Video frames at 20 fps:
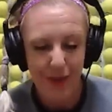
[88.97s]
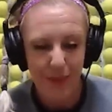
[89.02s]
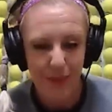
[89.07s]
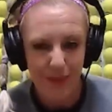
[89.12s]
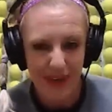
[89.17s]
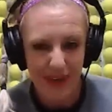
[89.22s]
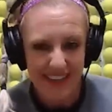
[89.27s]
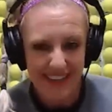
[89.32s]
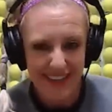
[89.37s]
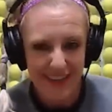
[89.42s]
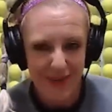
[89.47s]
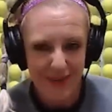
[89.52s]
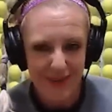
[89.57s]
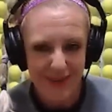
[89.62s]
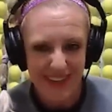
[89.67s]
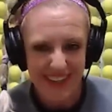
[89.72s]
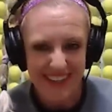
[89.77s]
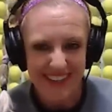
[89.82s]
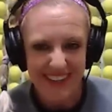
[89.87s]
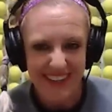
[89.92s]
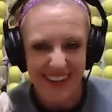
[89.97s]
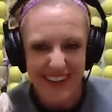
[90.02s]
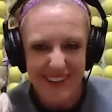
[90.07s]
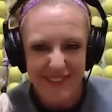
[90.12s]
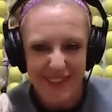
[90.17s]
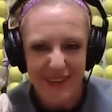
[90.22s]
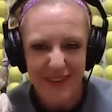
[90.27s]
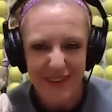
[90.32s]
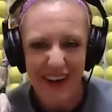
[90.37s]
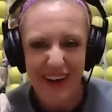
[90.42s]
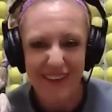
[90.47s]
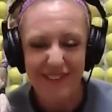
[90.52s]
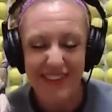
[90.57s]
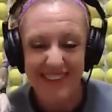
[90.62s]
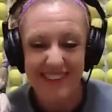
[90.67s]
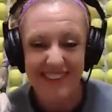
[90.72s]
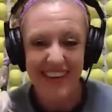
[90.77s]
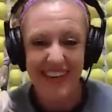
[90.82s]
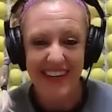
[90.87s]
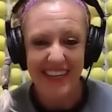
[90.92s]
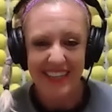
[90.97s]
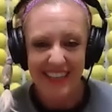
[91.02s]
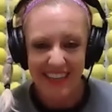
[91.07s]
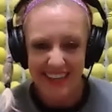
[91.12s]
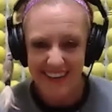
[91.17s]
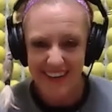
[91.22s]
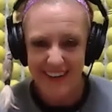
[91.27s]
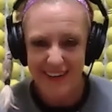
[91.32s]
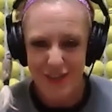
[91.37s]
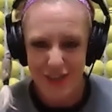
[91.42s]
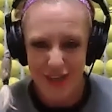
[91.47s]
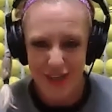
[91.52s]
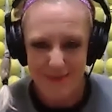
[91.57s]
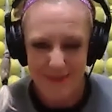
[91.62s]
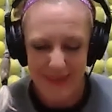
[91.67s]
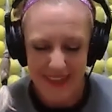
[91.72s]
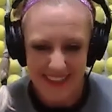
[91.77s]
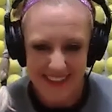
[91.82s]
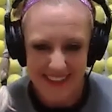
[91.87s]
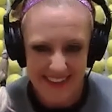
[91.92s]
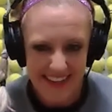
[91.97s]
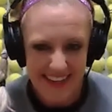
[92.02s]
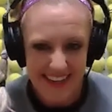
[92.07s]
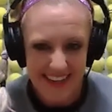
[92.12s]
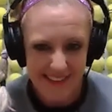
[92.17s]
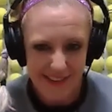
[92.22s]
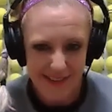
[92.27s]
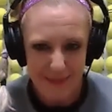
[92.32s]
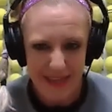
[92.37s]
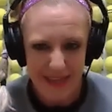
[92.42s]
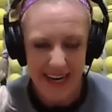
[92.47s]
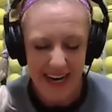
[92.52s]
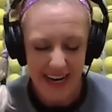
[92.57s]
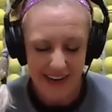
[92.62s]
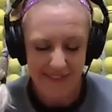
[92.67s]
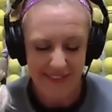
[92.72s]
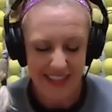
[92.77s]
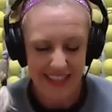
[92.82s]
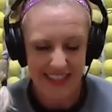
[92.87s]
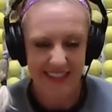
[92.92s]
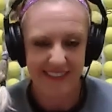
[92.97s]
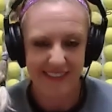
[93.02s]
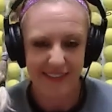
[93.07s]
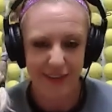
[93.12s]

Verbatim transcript: we know that a lot of you have the same conundrum that he's been having.